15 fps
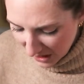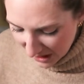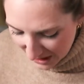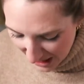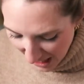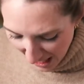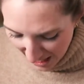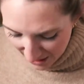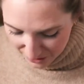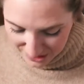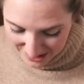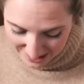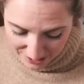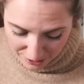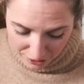Yeah,
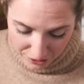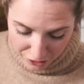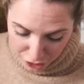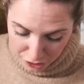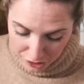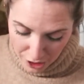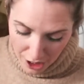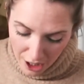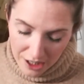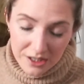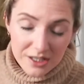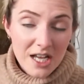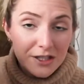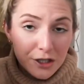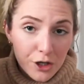
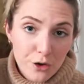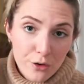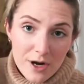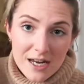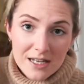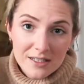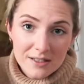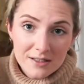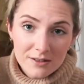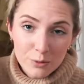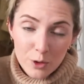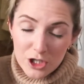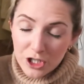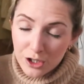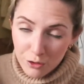doesn't crease,
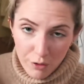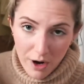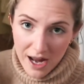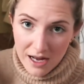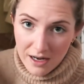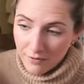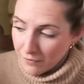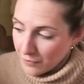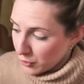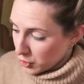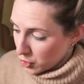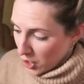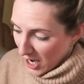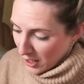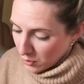which is great for a
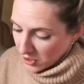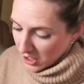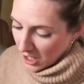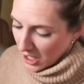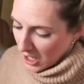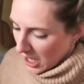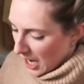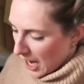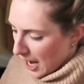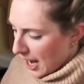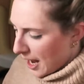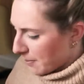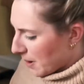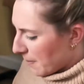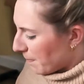trouser,
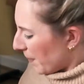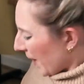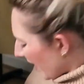and